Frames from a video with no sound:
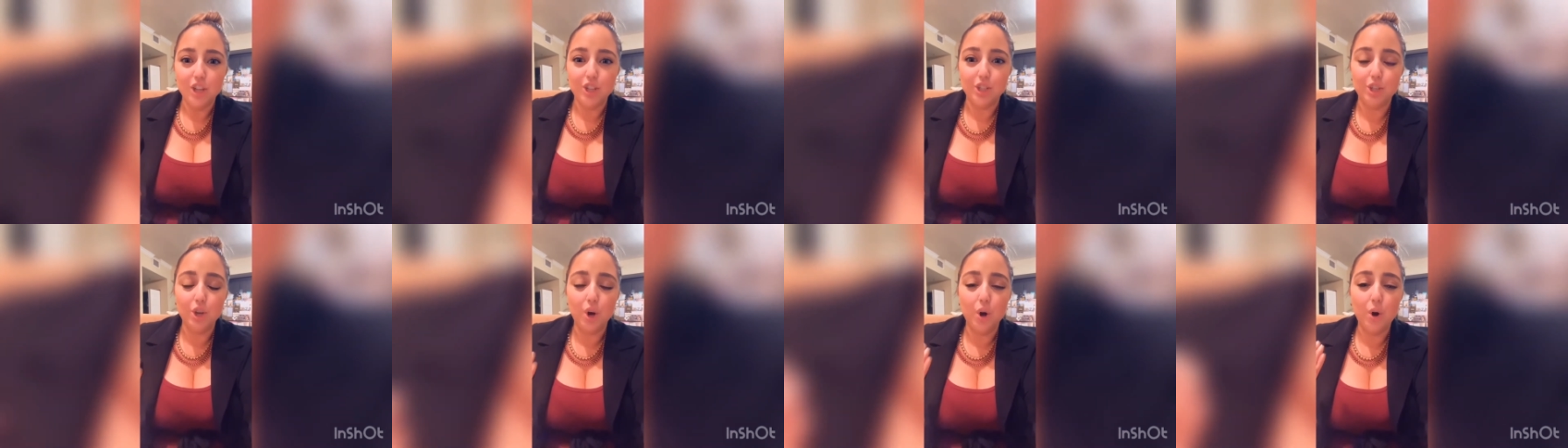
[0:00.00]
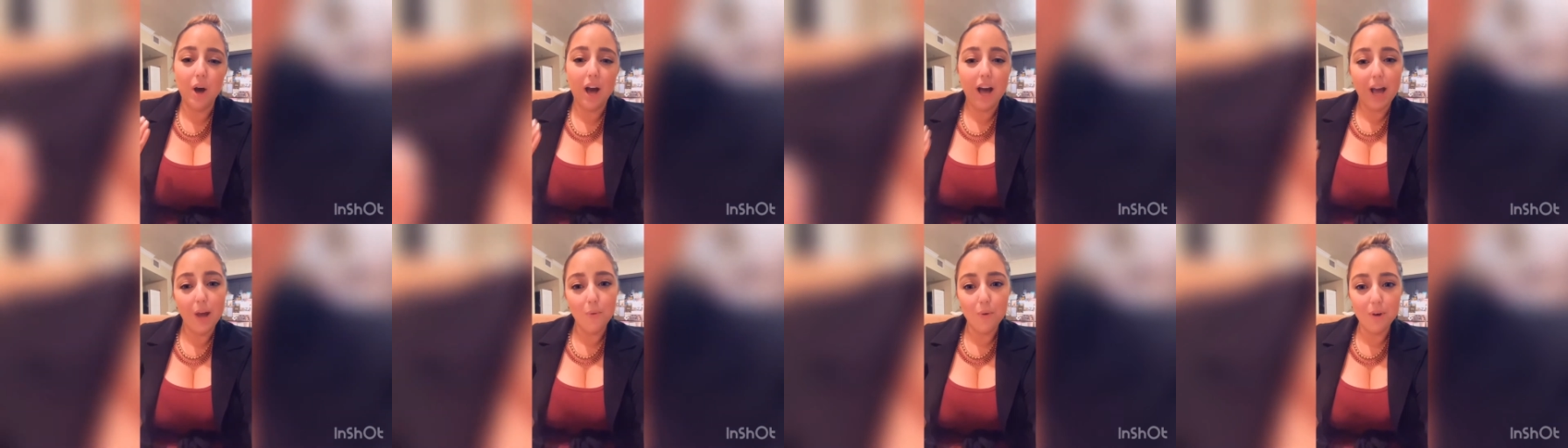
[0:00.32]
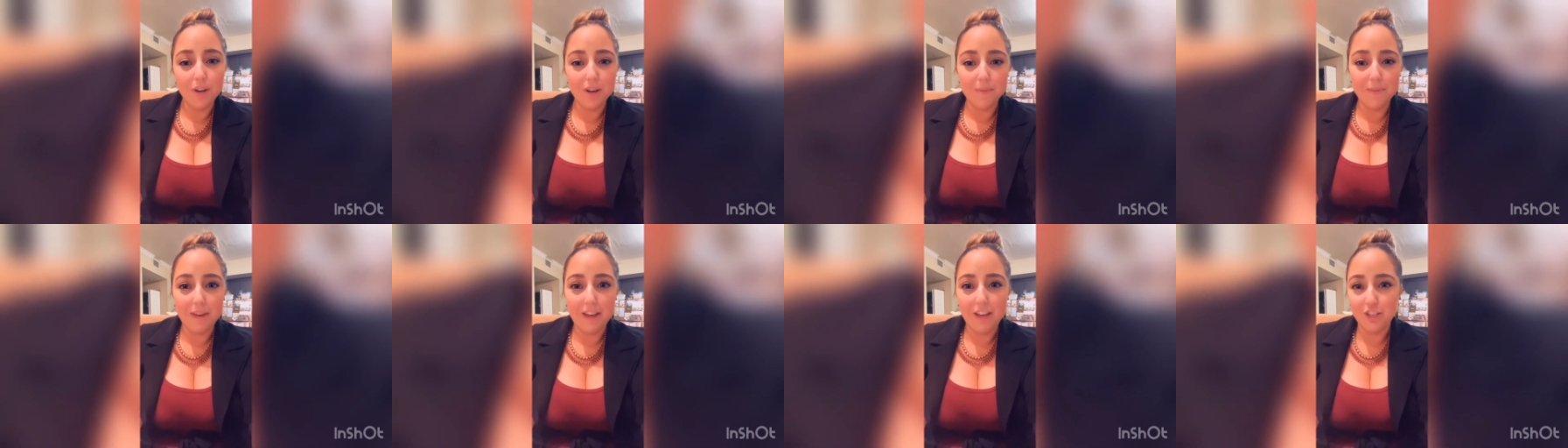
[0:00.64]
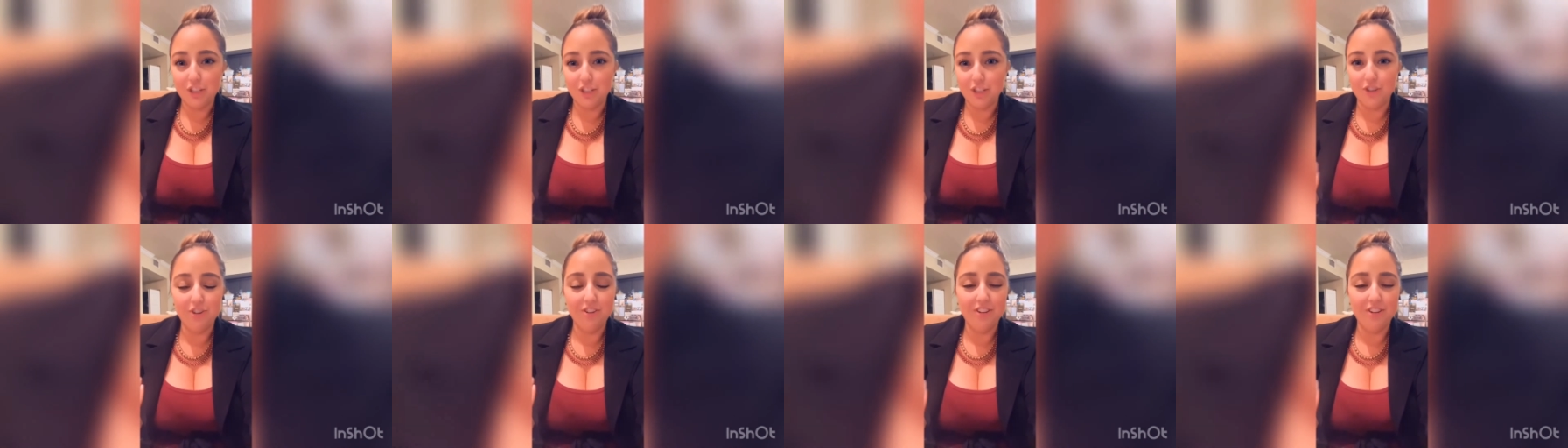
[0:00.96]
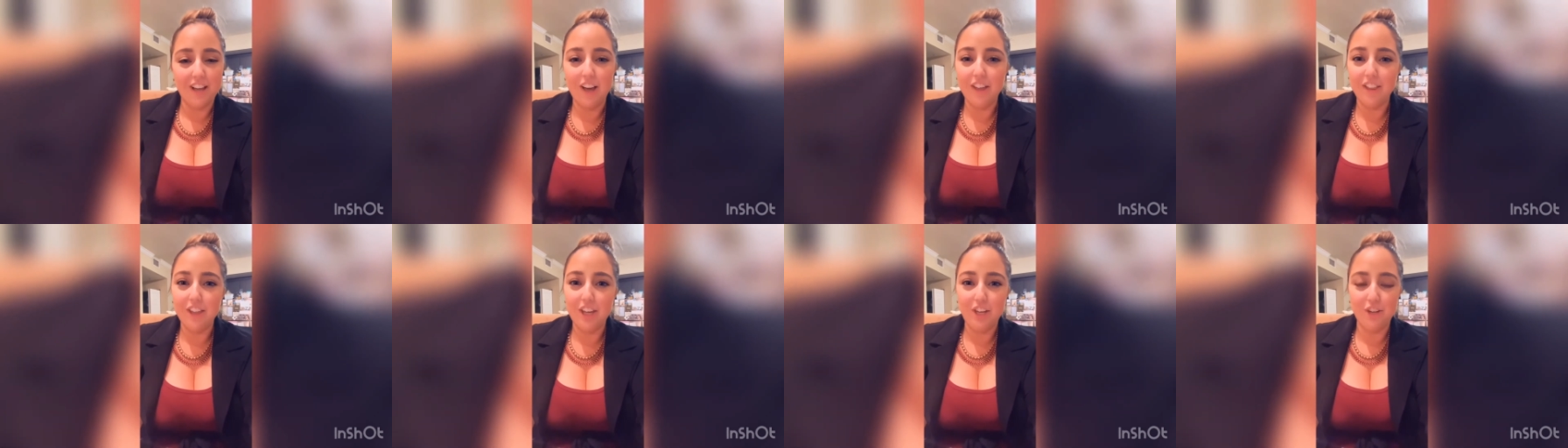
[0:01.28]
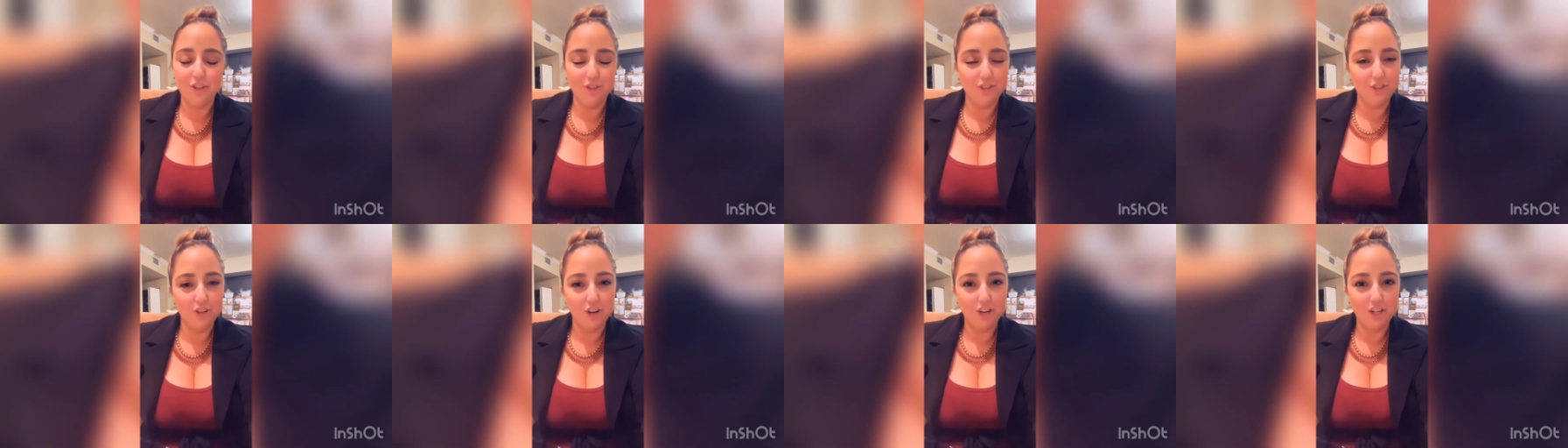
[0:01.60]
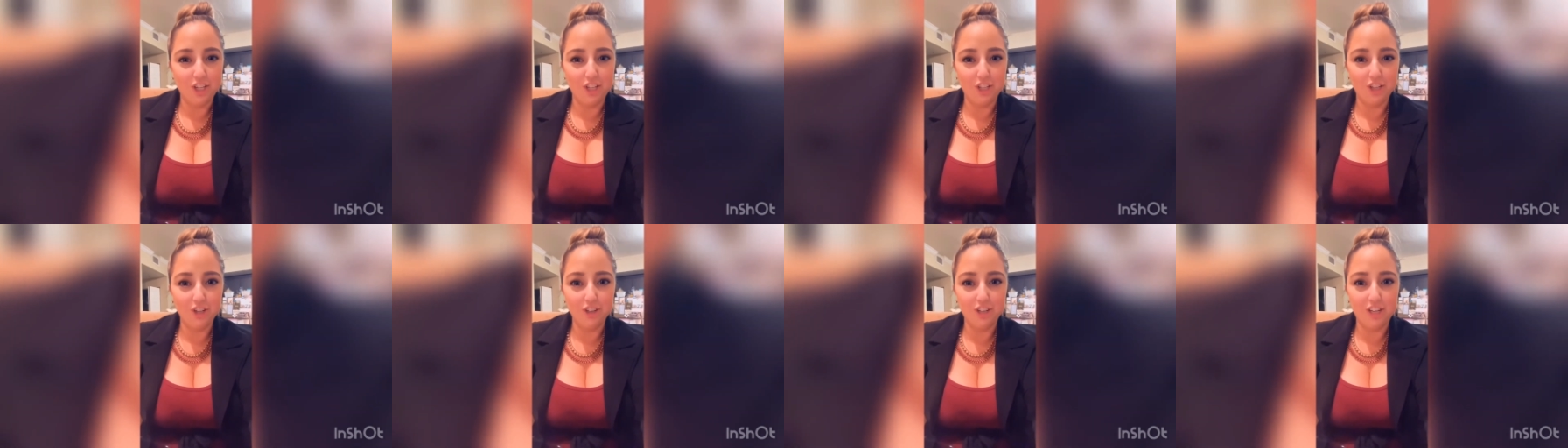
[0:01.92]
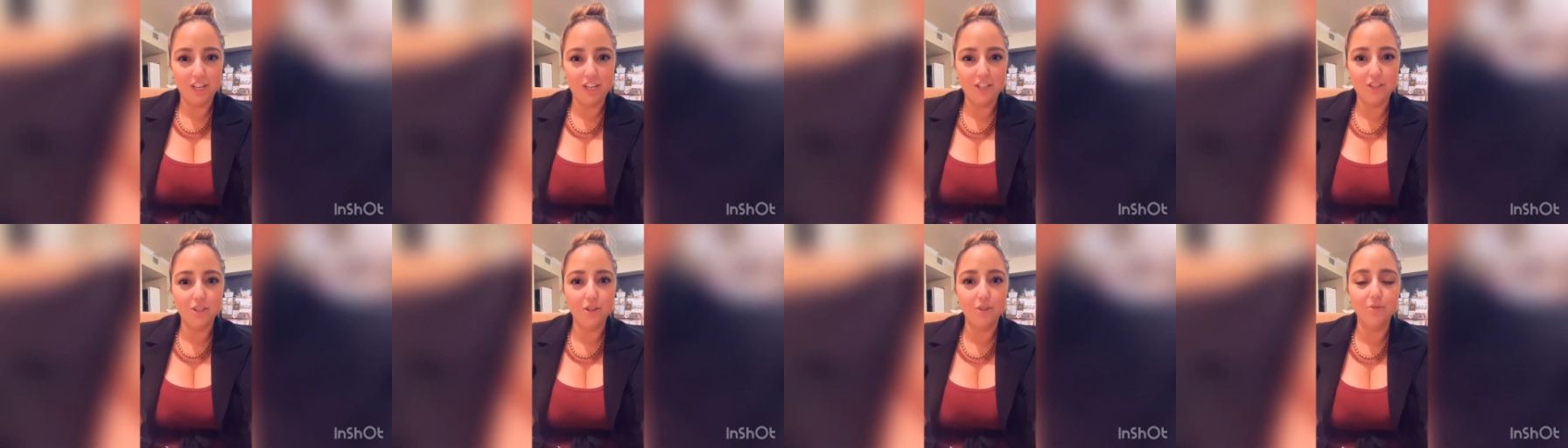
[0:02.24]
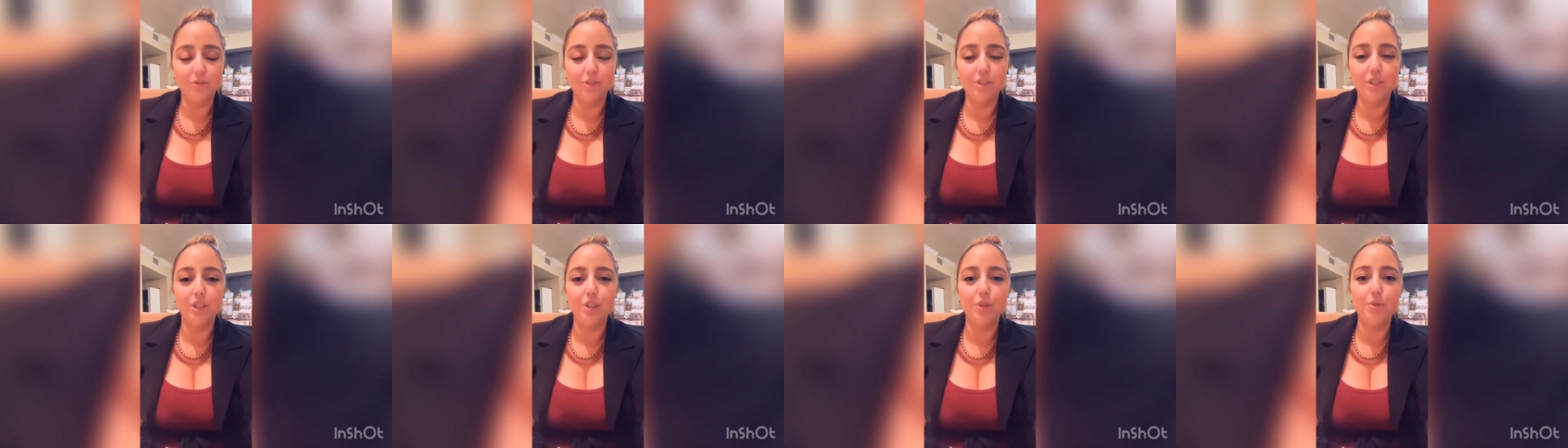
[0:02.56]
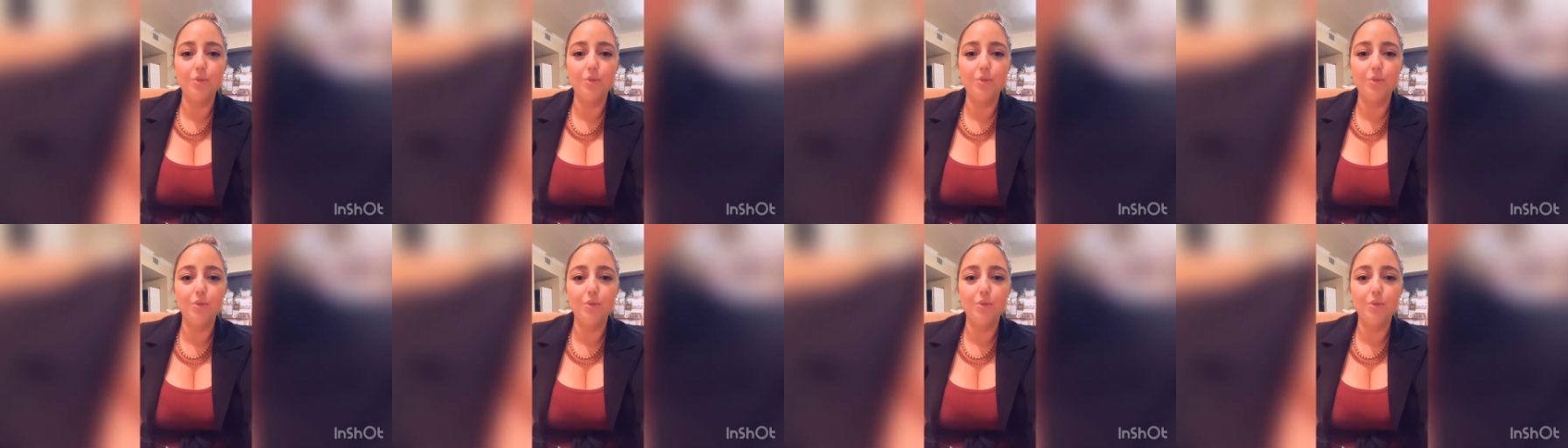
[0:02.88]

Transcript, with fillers: So I want to make sure now that you're starting your ketones,